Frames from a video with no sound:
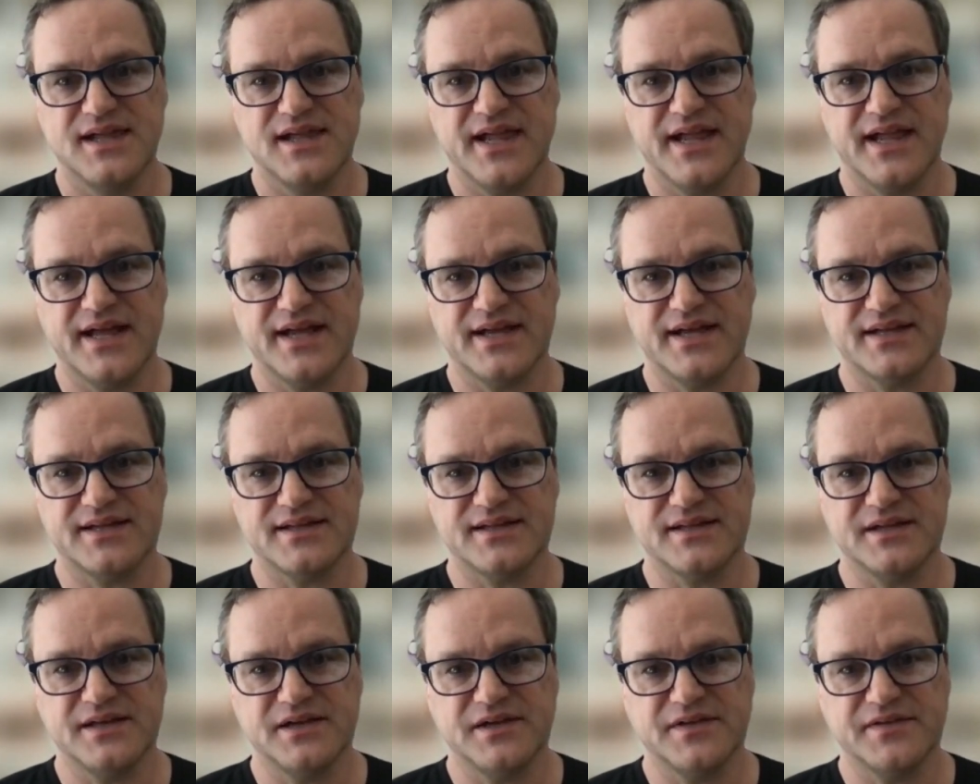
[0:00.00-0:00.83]

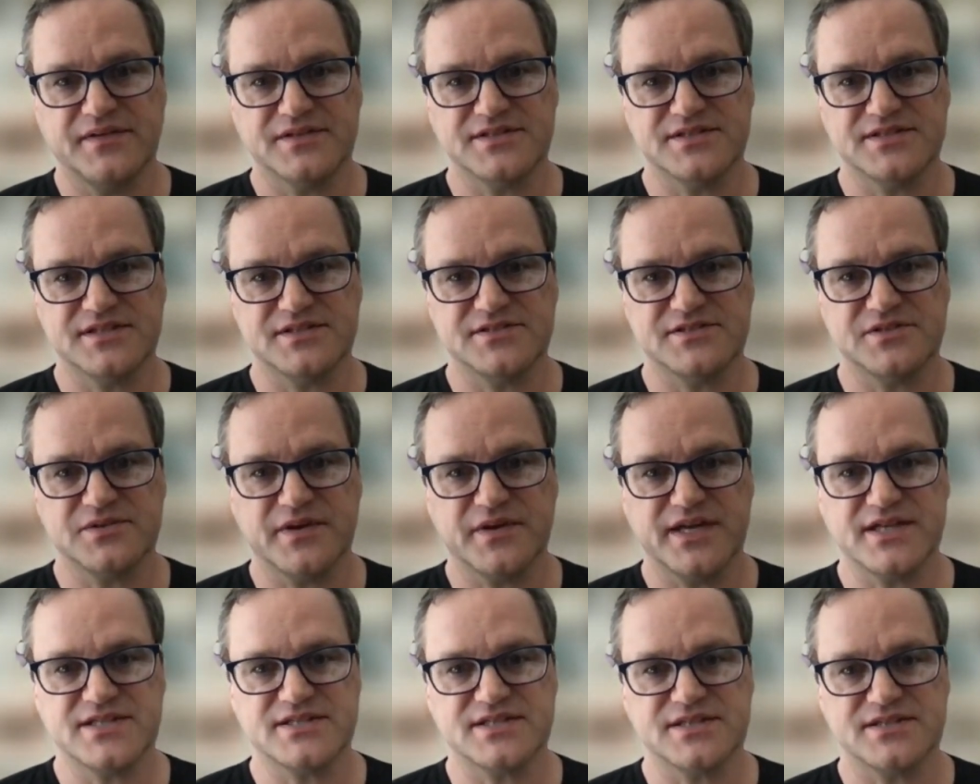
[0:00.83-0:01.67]
And, there's
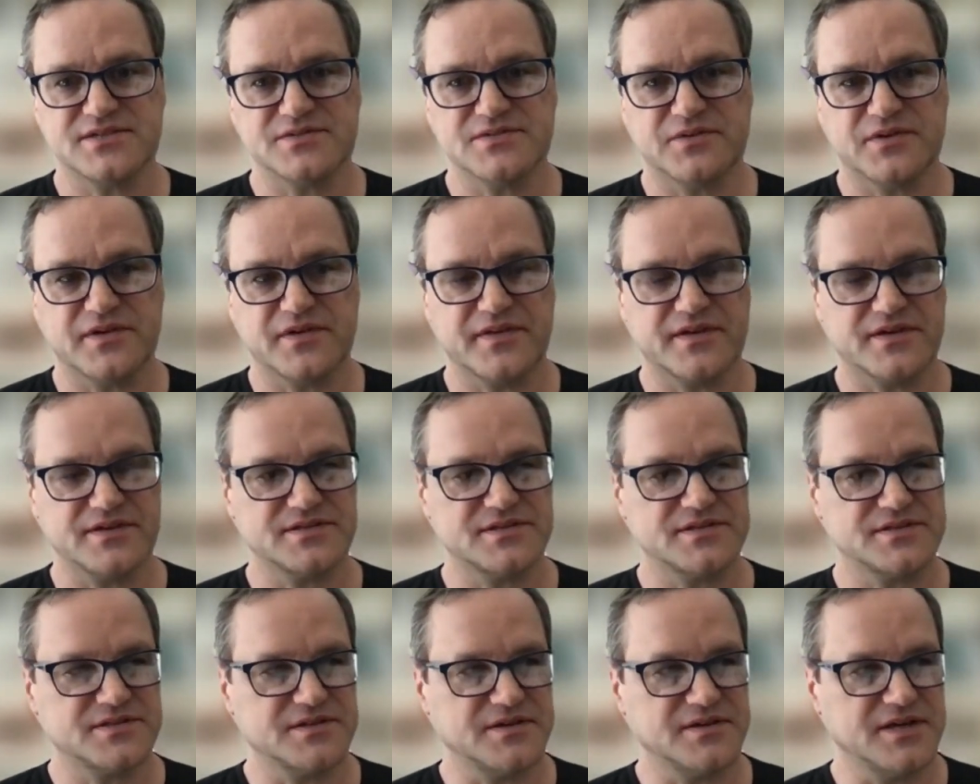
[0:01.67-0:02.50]
situations where
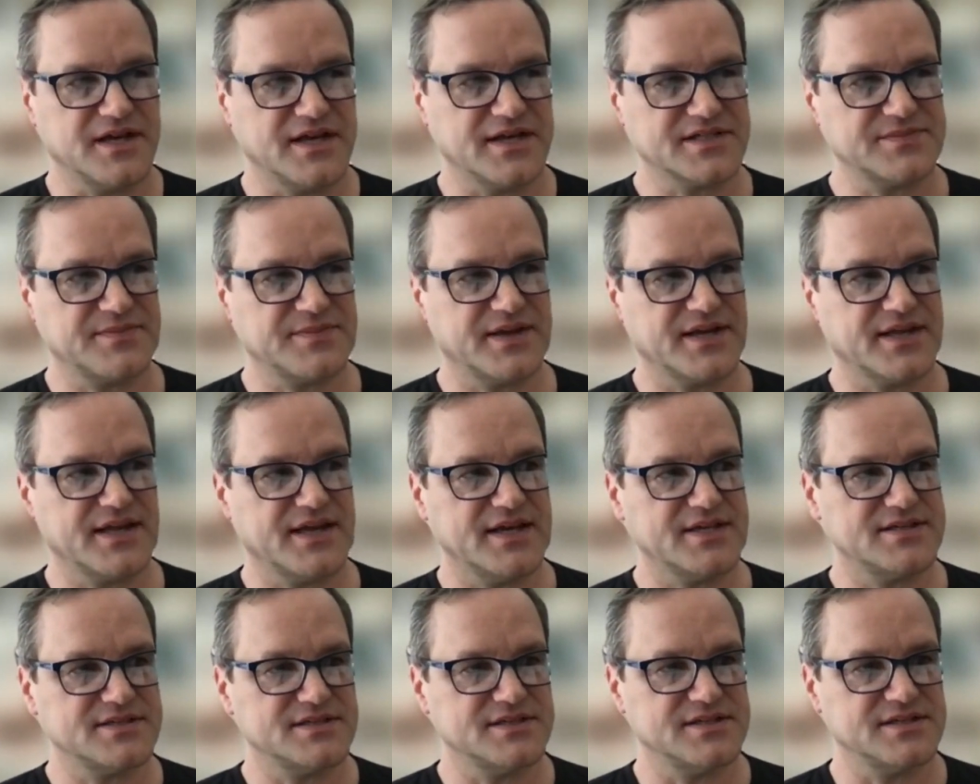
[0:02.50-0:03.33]
there's a certain
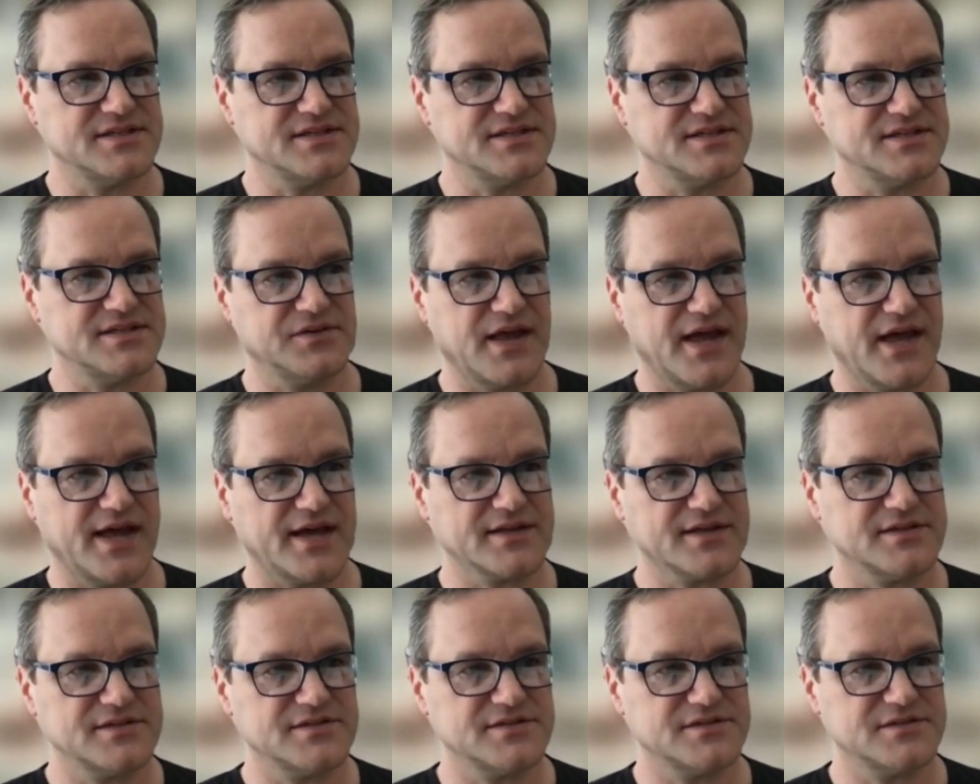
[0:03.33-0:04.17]
expectation that you'll
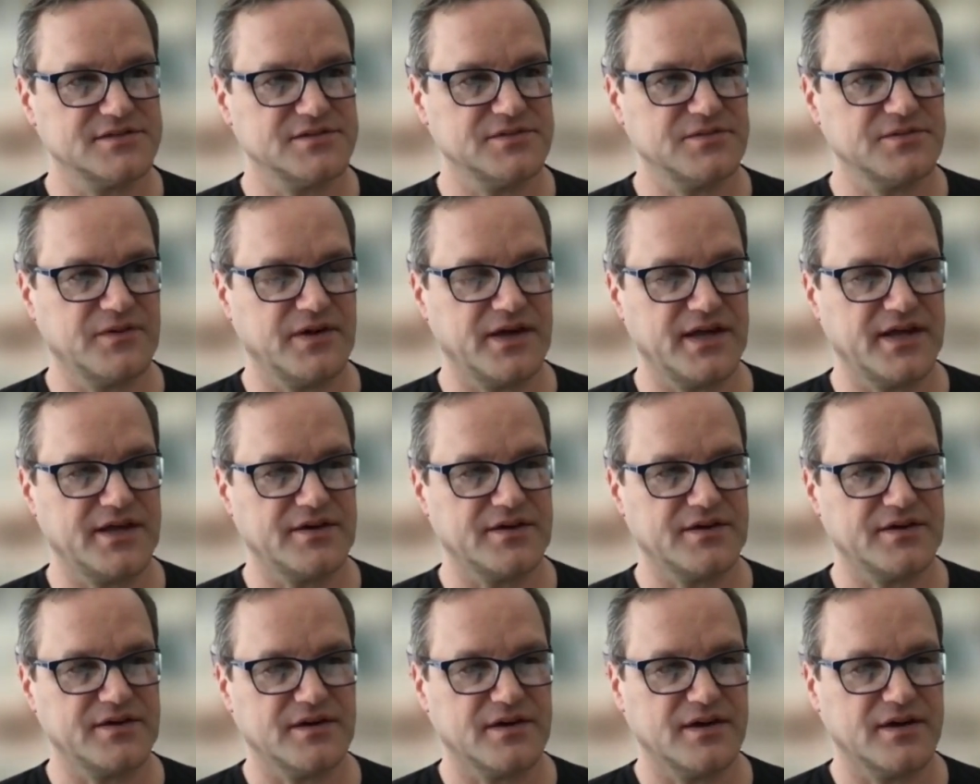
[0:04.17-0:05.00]
act a certain way,
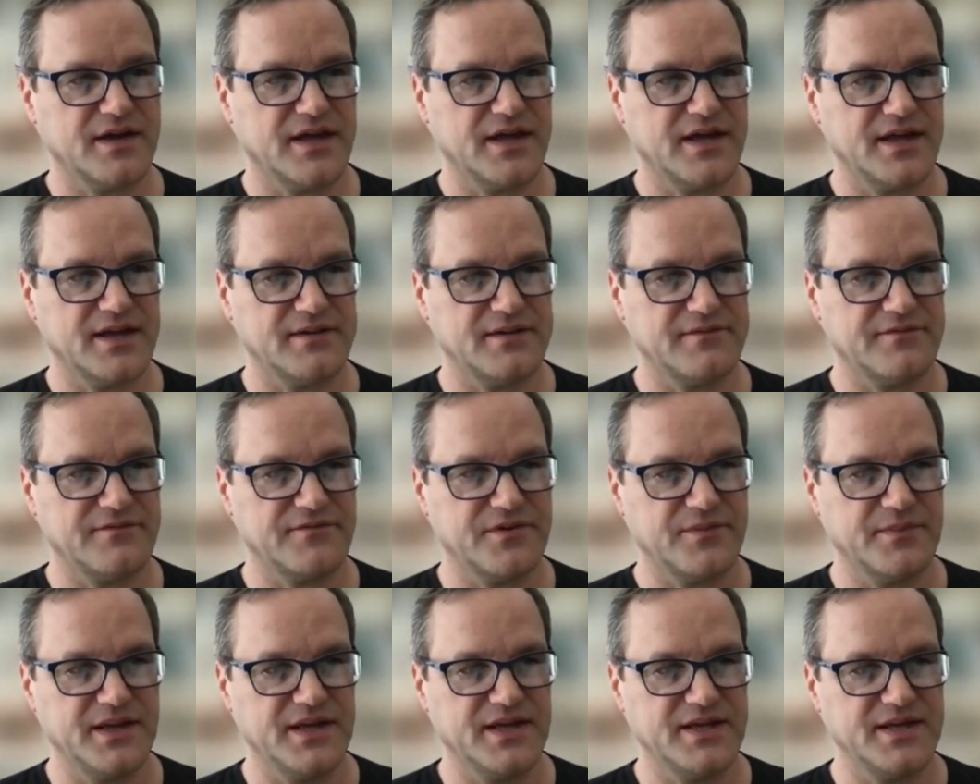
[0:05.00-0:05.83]
and
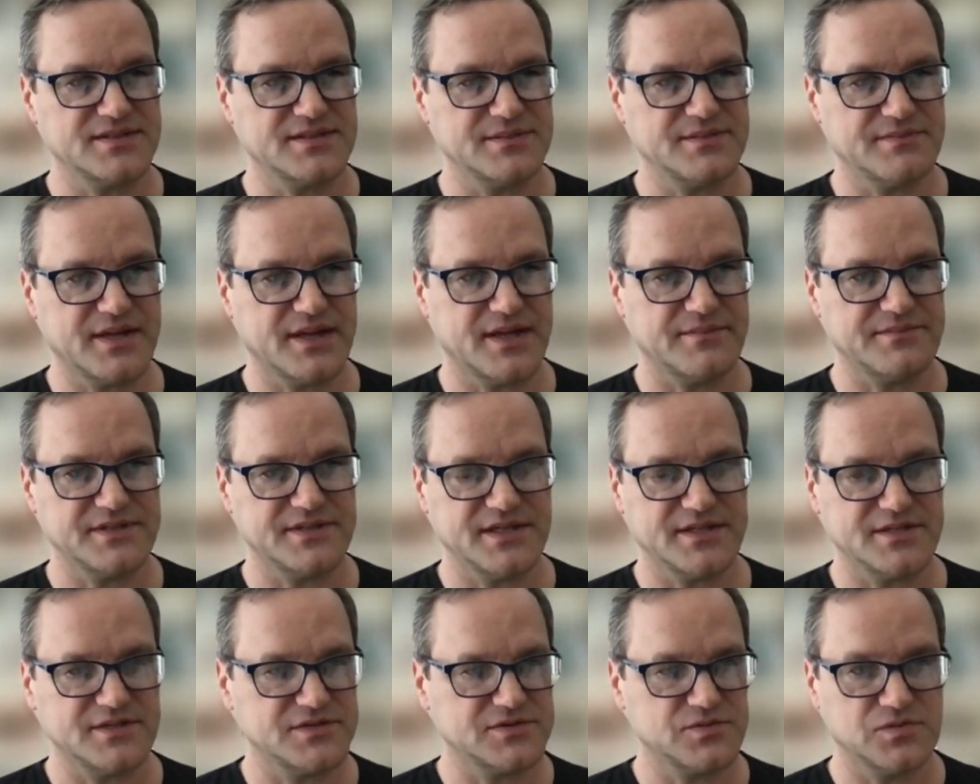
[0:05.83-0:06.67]
for me, sometimes
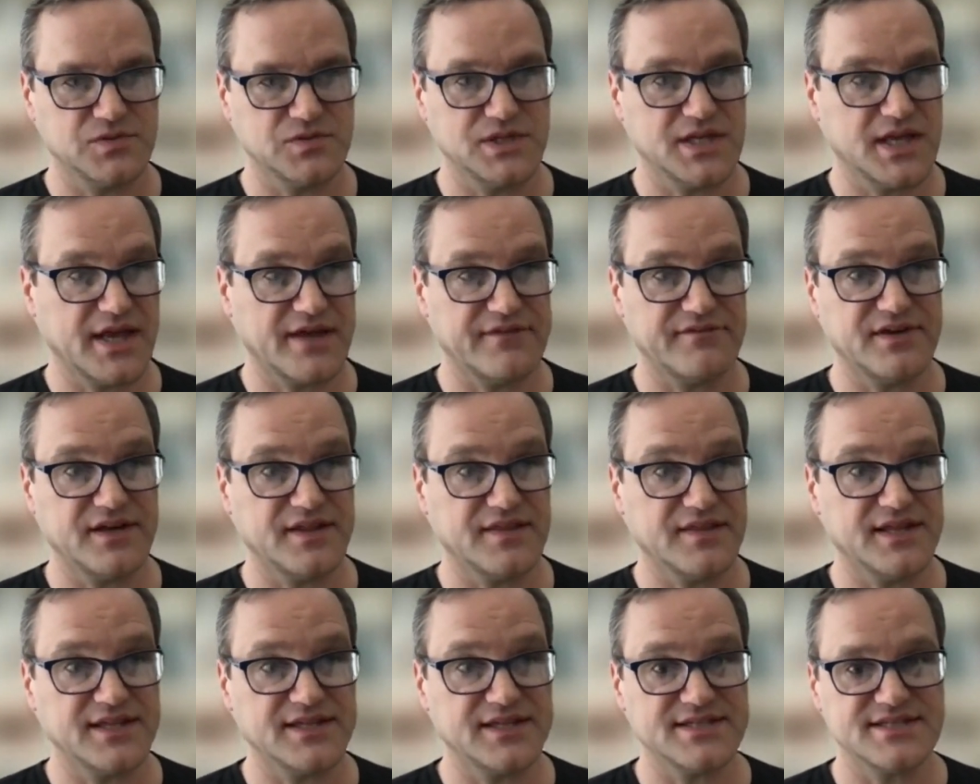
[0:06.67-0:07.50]
I just wouldn't have
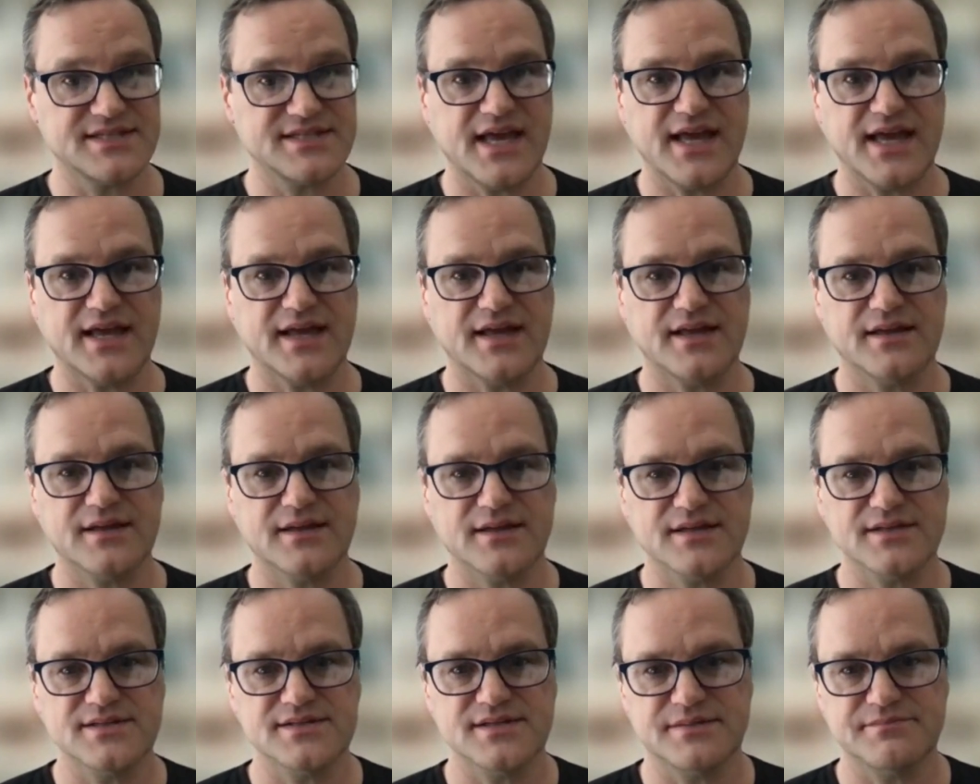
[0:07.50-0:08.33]
anything to say
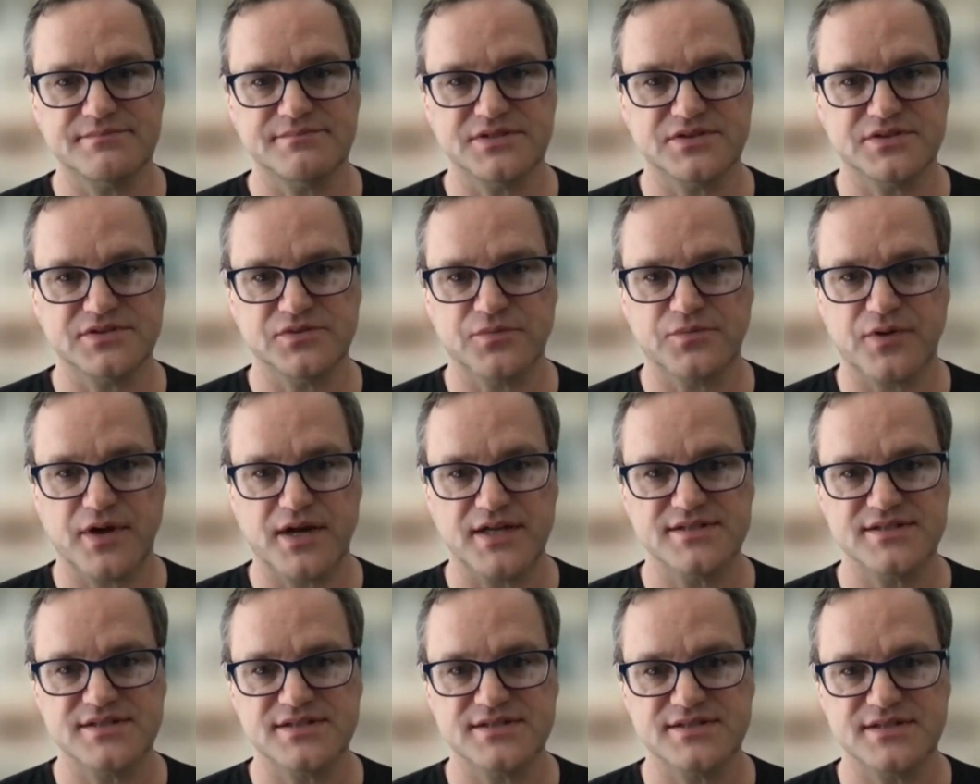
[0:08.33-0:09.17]
because I'm still
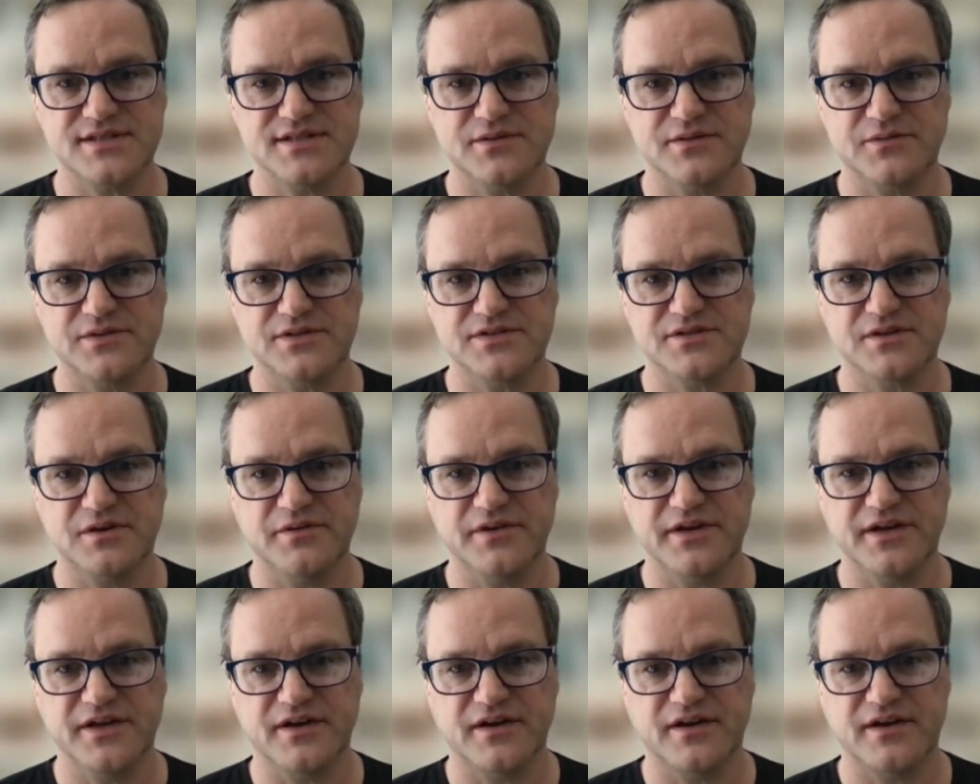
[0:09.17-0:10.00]
processing what's
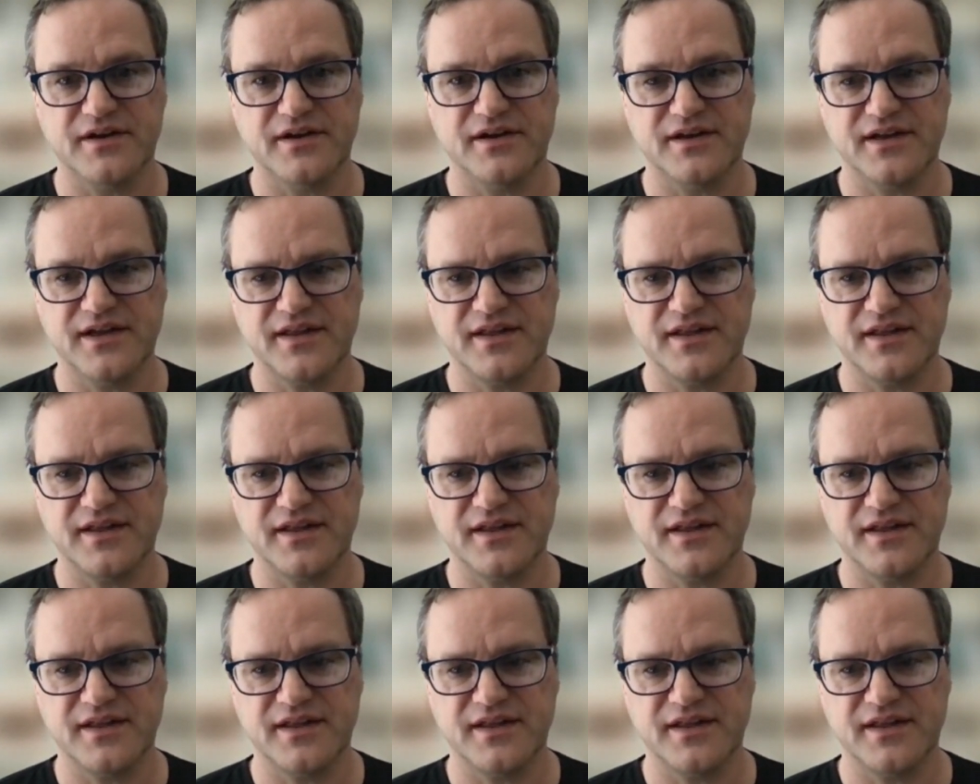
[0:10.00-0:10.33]
going on.